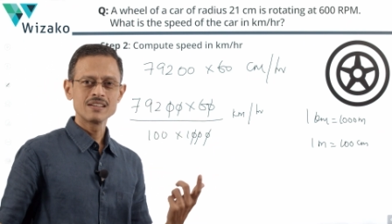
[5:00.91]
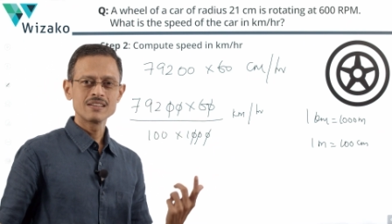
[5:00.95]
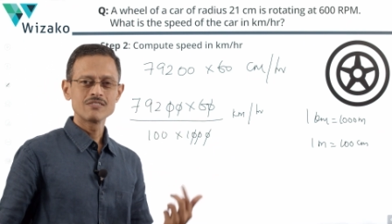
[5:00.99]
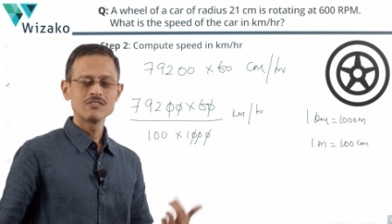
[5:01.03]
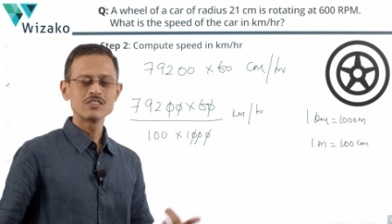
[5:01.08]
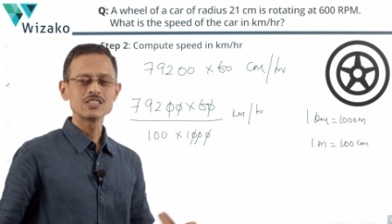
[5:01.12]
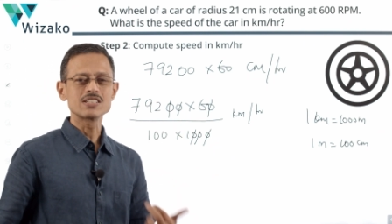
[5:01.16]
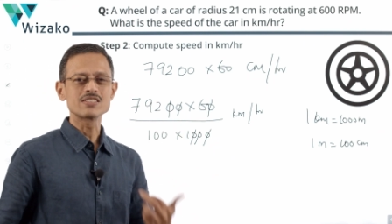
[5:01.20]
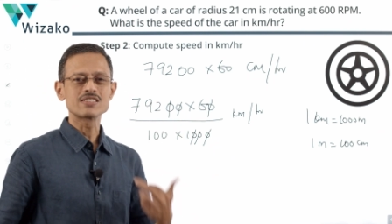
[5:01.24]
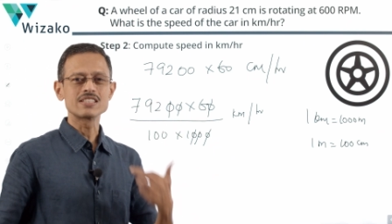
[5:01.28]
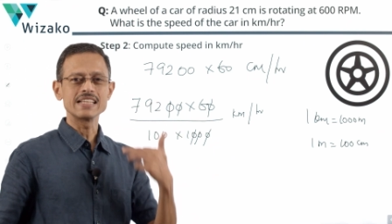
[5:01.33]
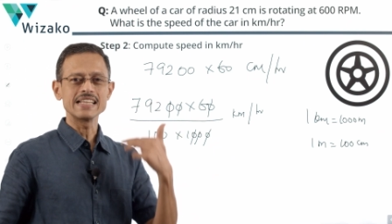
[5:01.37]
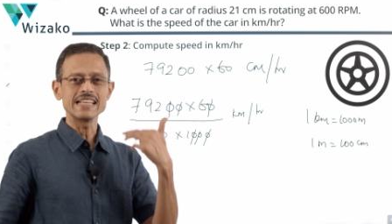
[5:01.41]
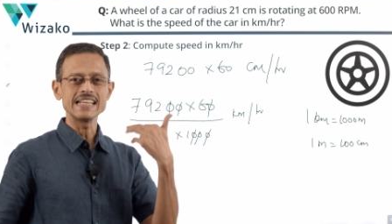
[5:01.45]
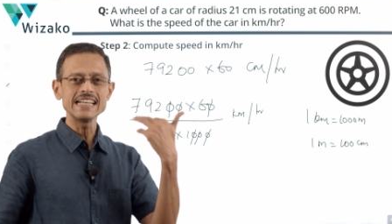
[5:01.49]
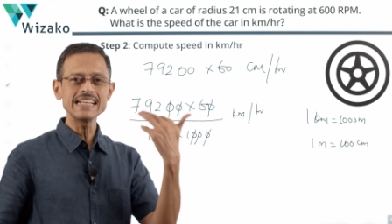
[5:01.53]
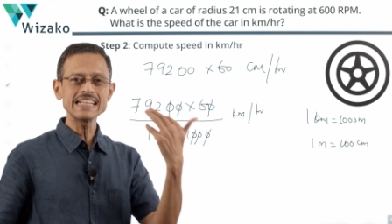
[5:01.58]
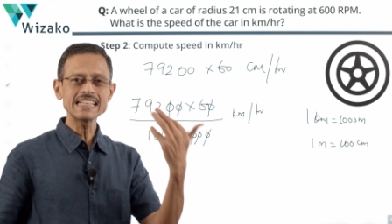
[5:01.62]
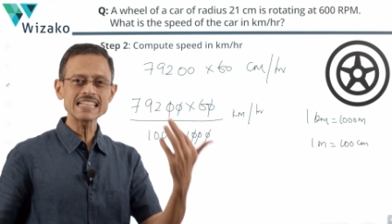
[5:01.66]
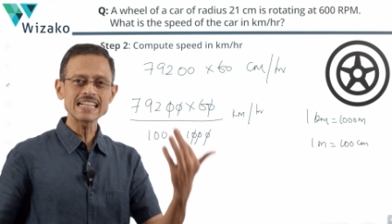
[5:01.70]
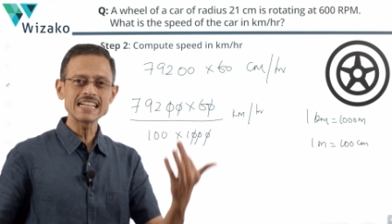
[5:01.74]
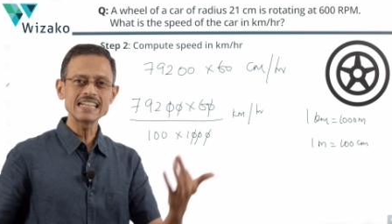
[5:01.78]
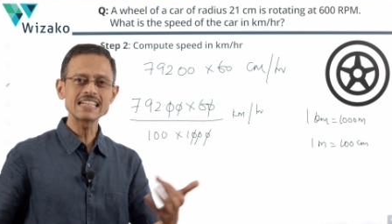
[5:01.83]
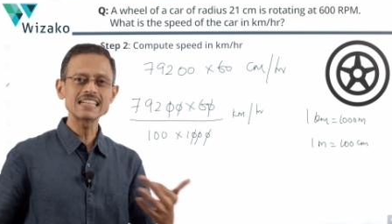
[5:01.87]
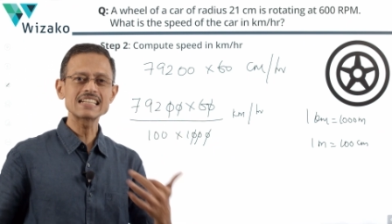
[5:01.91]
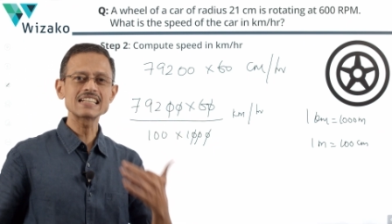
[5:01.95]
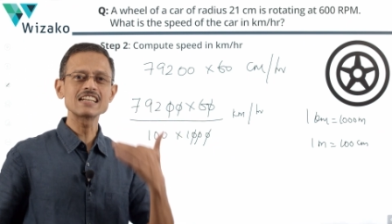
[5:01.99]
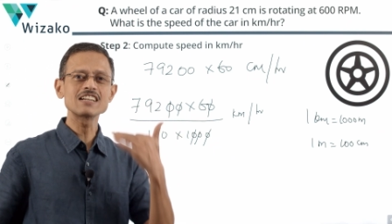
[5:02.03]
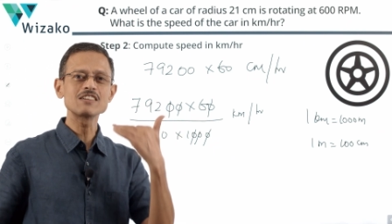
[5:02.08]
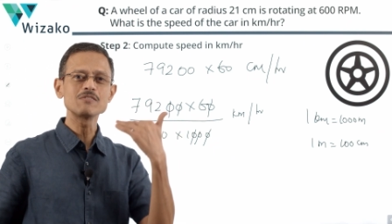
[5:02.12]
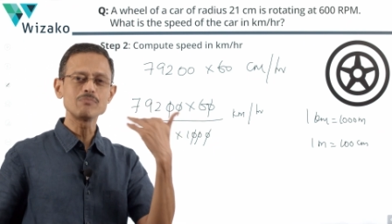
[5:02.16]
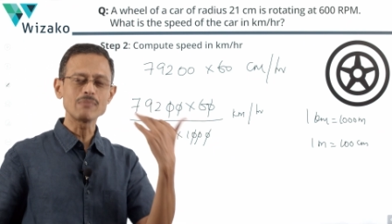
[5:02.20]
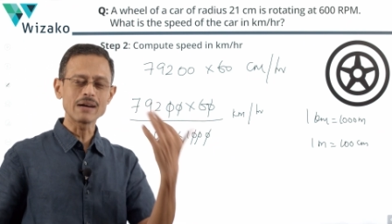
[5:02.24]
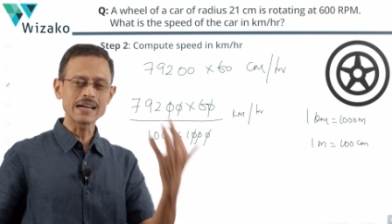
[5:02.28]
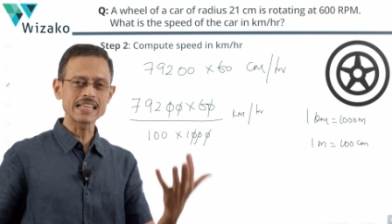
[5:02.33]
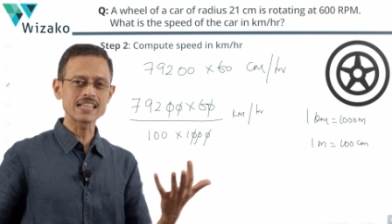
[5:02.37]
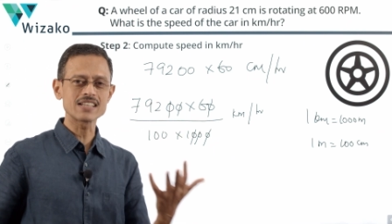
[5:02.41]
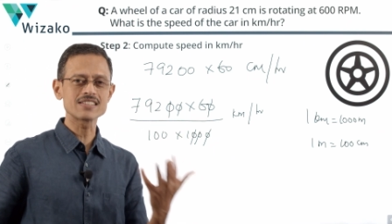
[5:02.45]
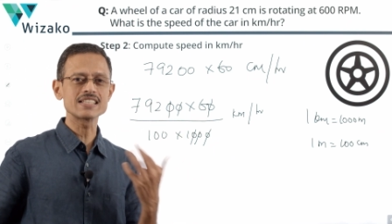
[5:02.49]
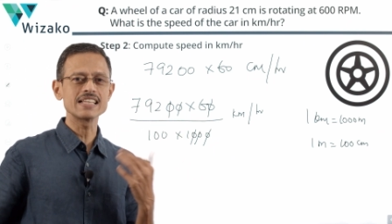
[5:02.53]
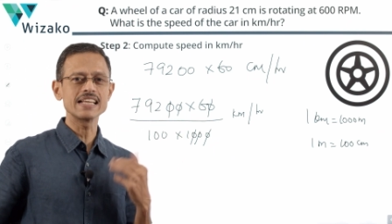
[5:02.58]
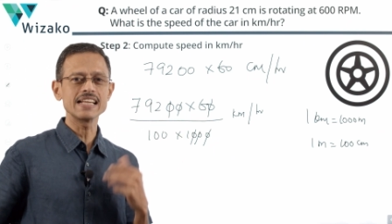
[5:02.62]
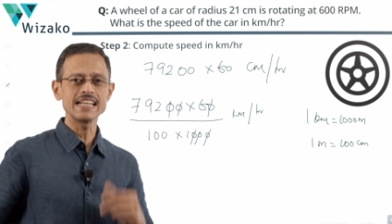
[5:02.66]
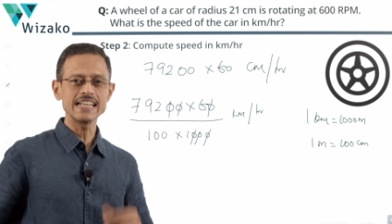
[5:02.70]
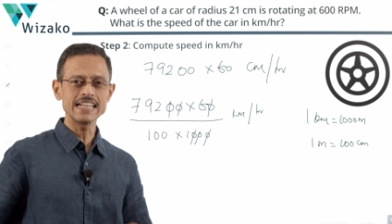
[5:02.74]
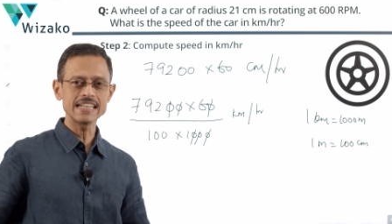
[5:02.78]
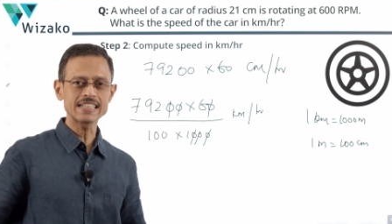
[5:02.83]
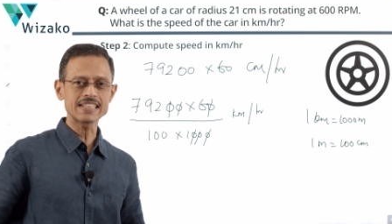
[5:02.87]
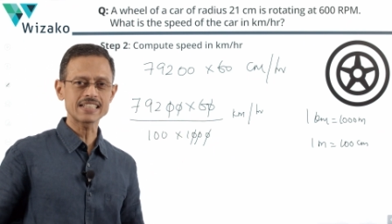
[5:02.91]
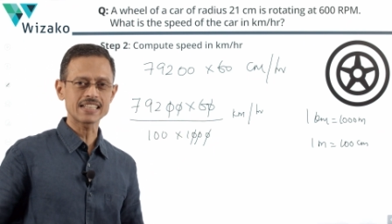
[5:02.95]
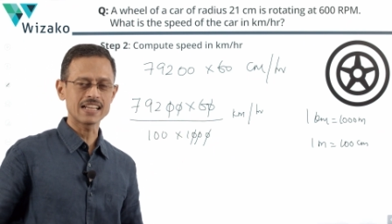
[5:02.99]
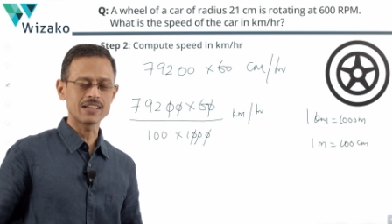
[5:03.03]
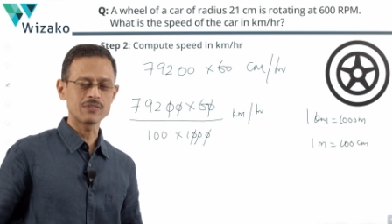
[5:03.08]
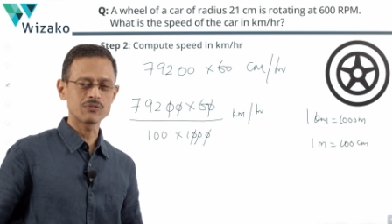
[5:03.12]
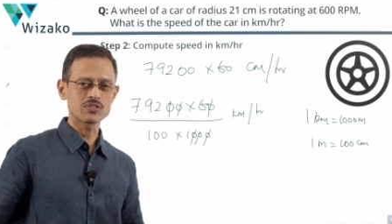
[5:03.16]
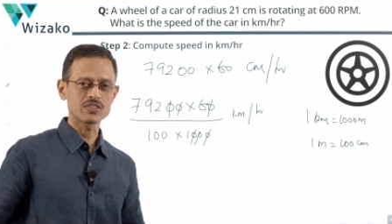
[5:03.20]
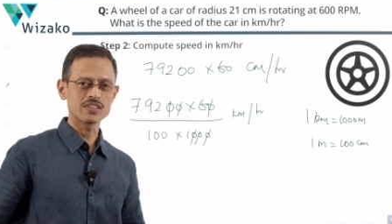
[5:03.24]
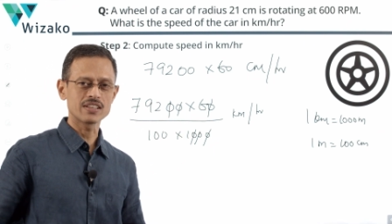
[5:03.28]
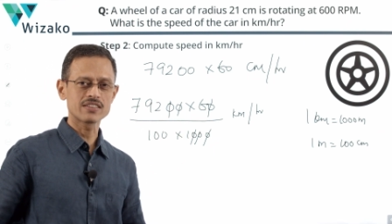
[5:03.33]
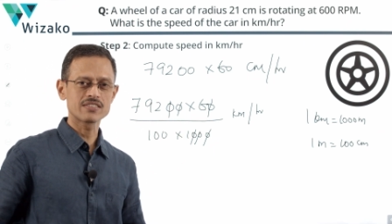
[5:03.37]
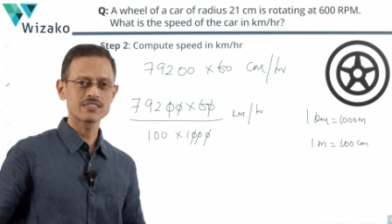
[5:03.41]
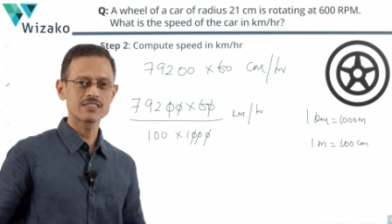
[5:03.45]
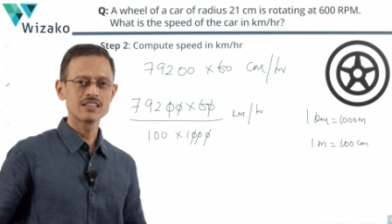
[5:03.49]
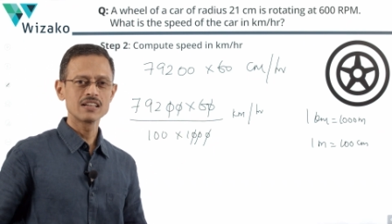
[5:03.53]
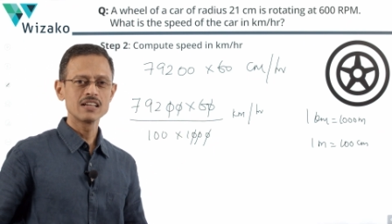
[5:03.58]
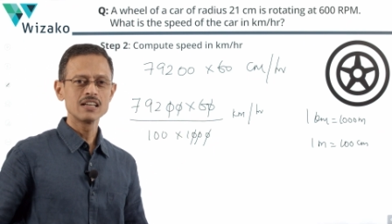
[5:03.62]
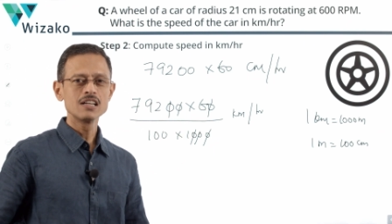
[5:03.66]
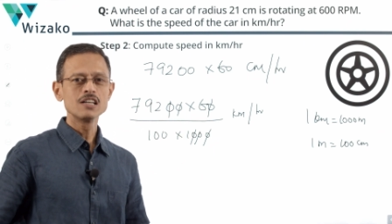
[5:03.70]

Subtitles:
which is 800 minus 8 times 6,